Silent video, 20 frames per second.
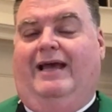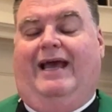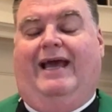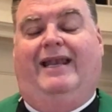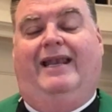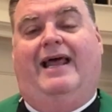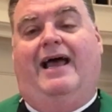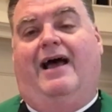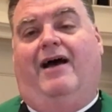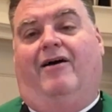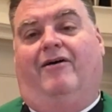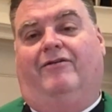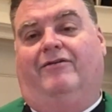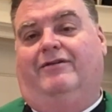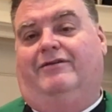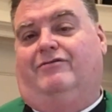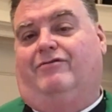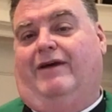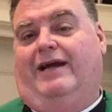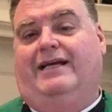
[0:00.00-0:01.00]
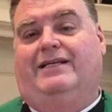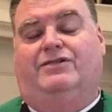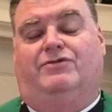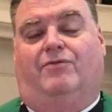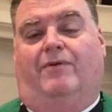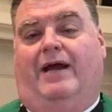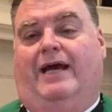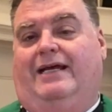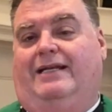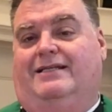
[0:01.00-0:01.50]
And now trans
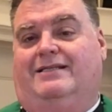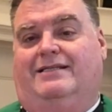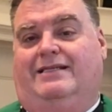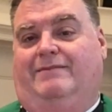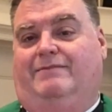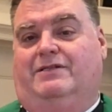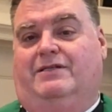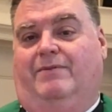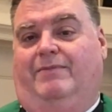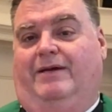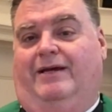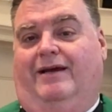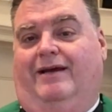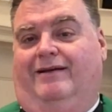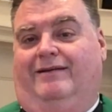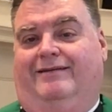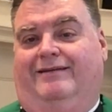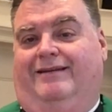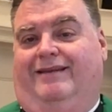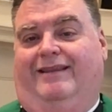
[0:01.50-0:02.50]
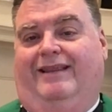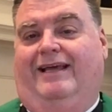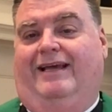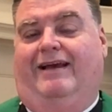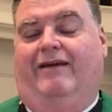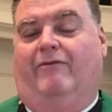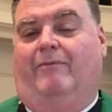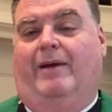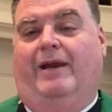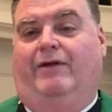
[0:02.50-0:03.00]
rights seems to be the thing
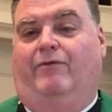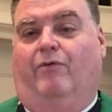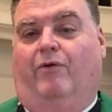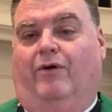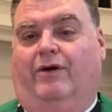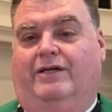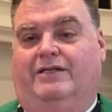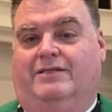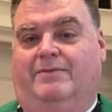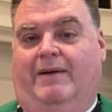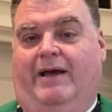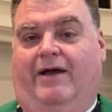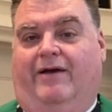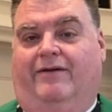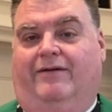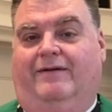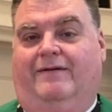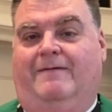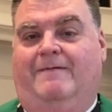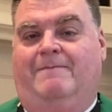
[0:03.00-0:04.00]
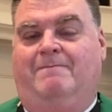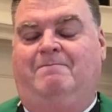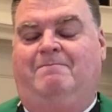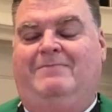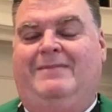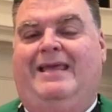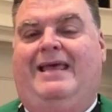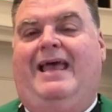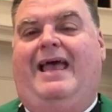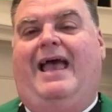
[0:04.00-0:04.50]
everybody worries about.
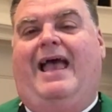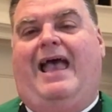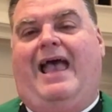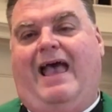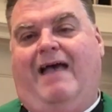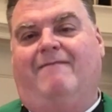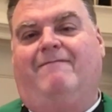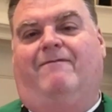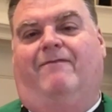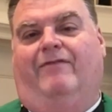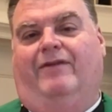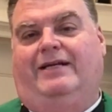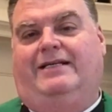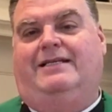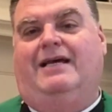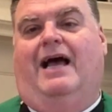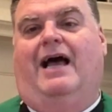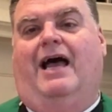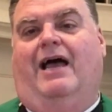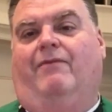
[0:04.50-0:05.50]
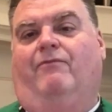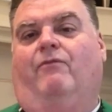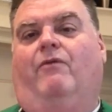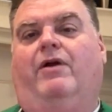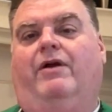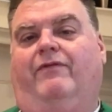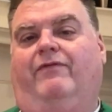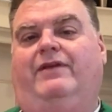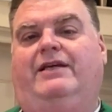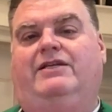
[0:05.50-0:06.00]
Every time
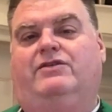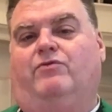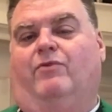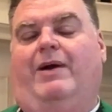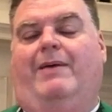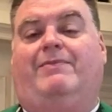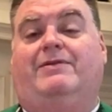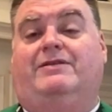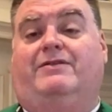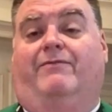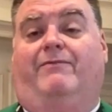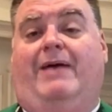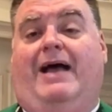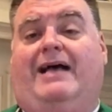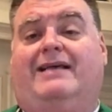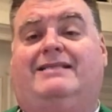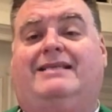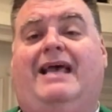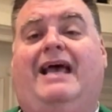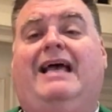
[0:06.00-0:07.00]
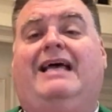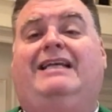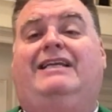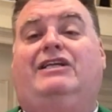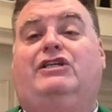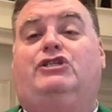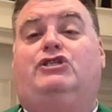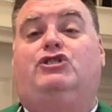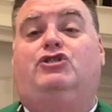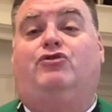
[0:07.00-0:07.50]
one of these weapons of mass
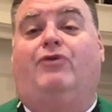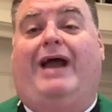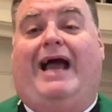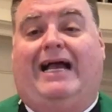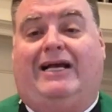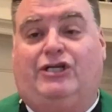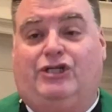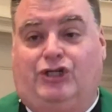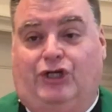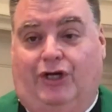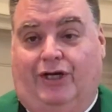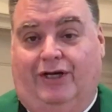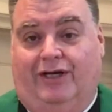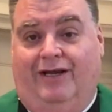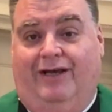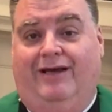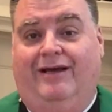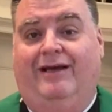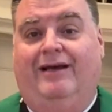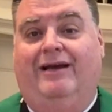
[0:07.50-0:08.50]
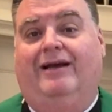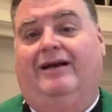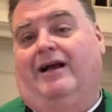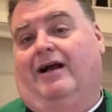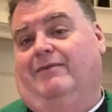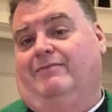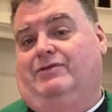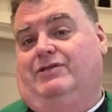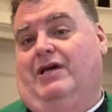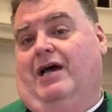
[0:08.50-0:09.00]
distraction
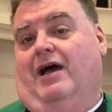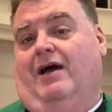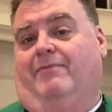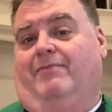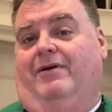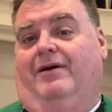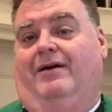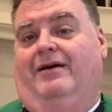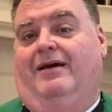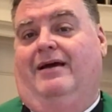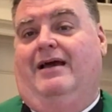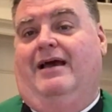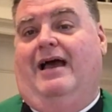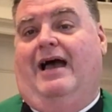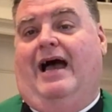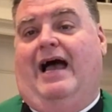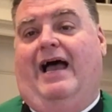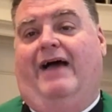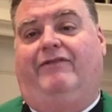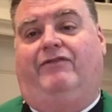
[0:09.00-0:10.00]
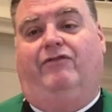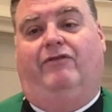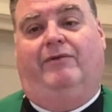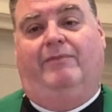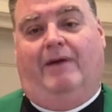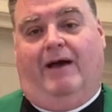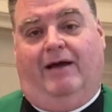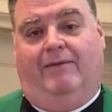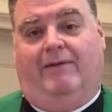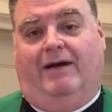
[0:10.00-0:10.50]
comes up, I have to
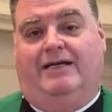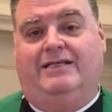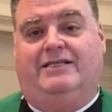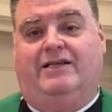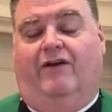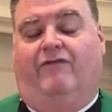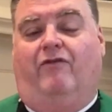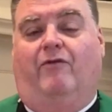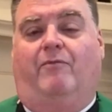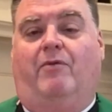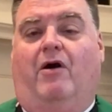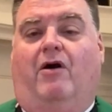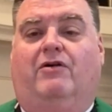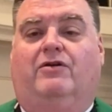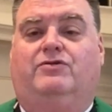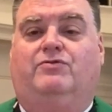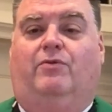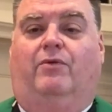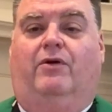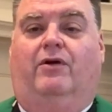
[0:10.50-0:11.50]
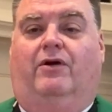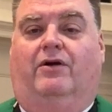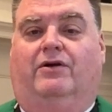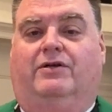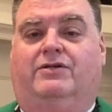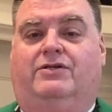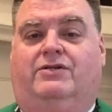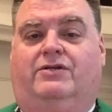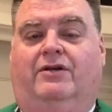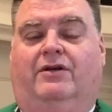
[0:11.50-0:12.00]
remind myself of Paul's
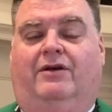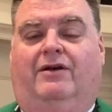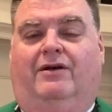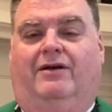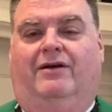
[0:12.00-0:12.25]
words